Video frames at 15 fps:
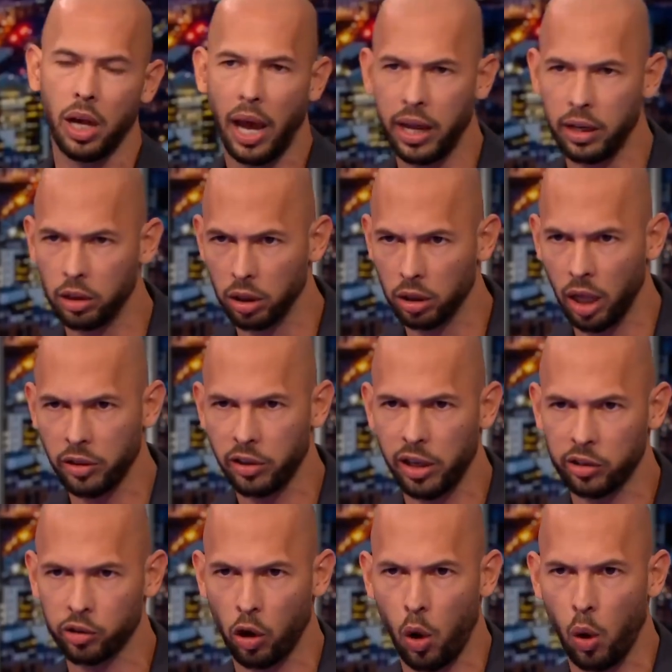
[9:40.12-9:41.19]
and London
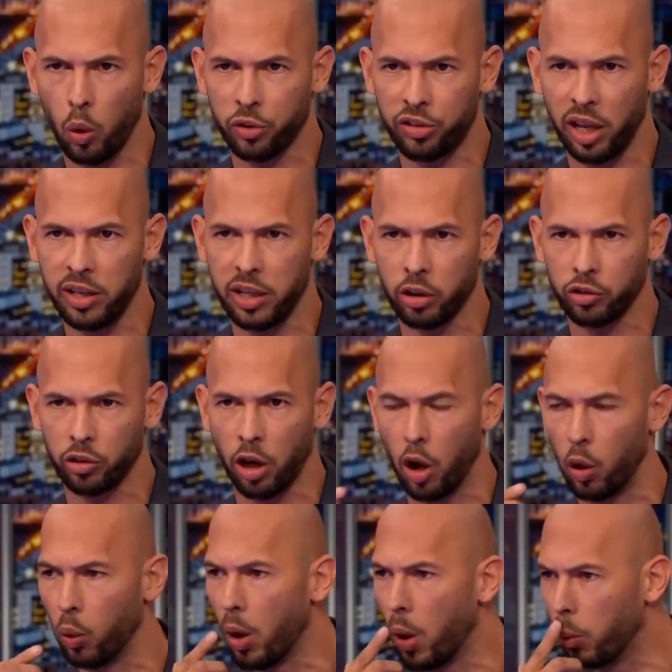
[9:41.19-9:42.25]
as a whole, 10 years
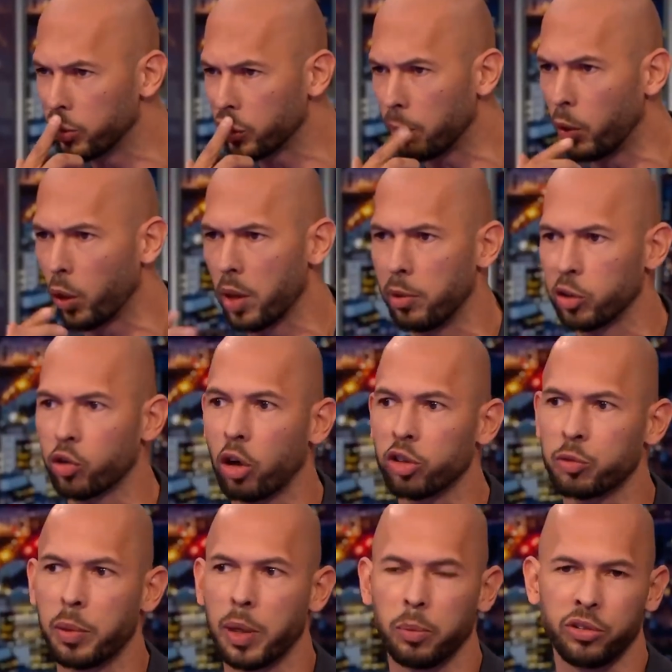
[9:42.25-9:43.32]
ago, was one of the most
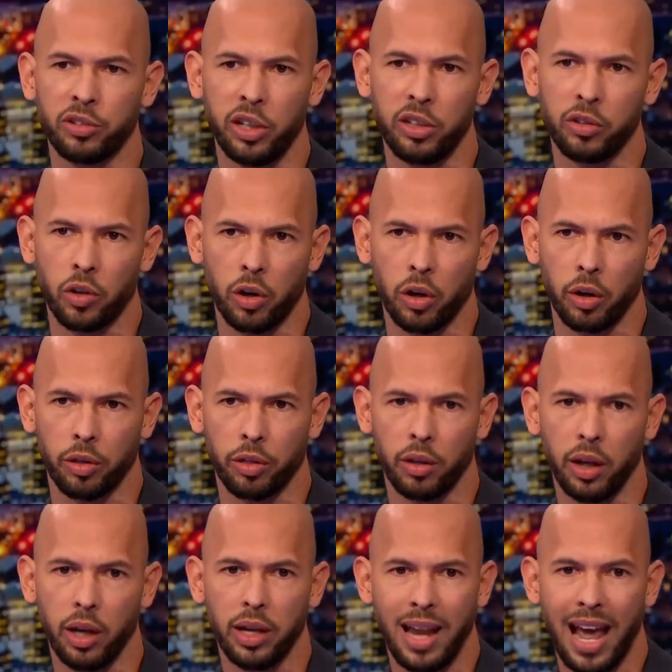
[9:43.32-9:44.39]
hospitable cities on earth.
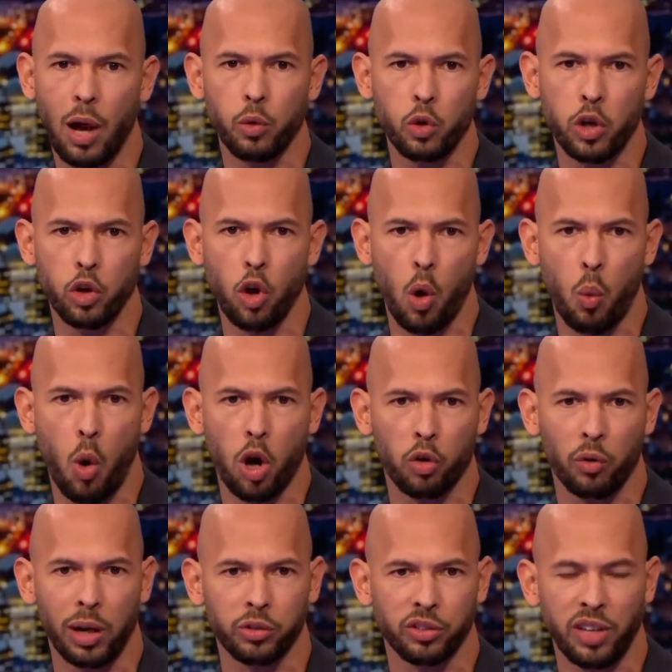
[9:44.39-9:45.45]
Now you cannot walk
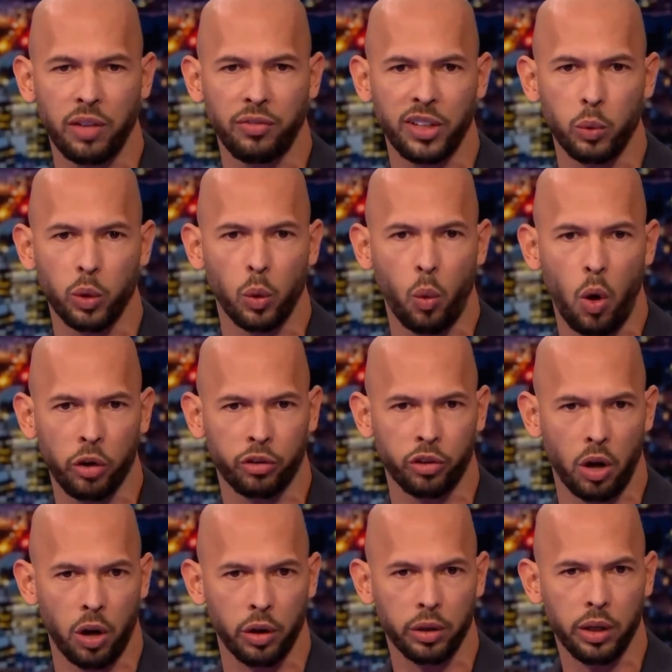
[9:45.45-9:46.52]
around safely with a watch
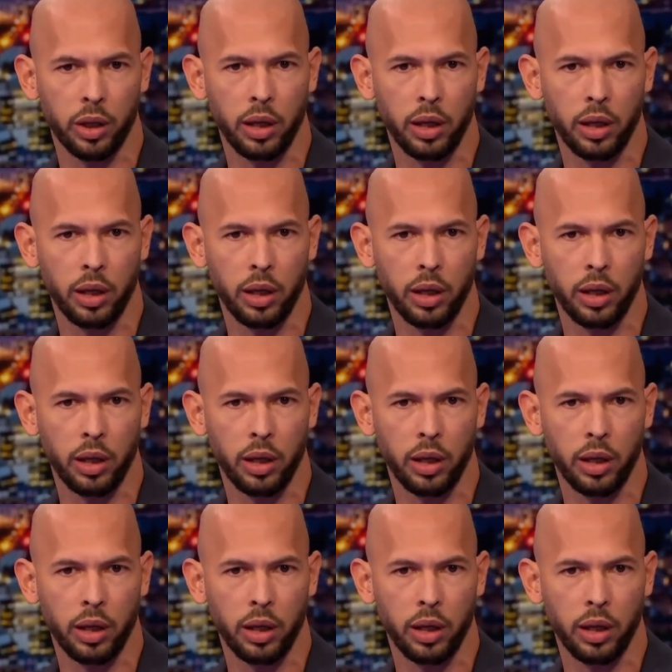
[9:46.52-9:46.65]
on